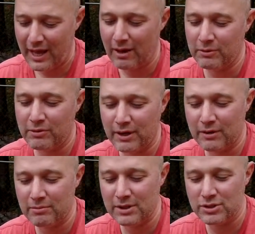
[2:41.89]
I would
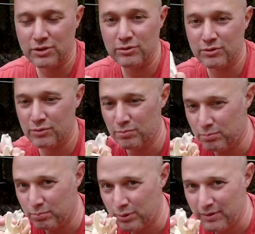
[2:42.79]
recommend you
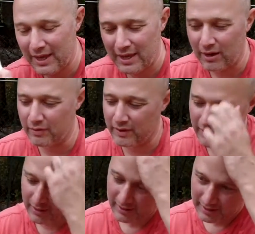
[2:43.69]
put that on
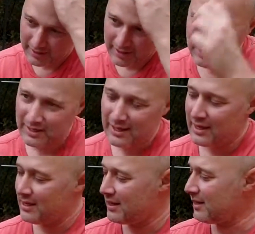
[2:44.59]
there.
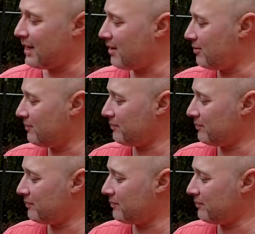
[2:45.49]
Now,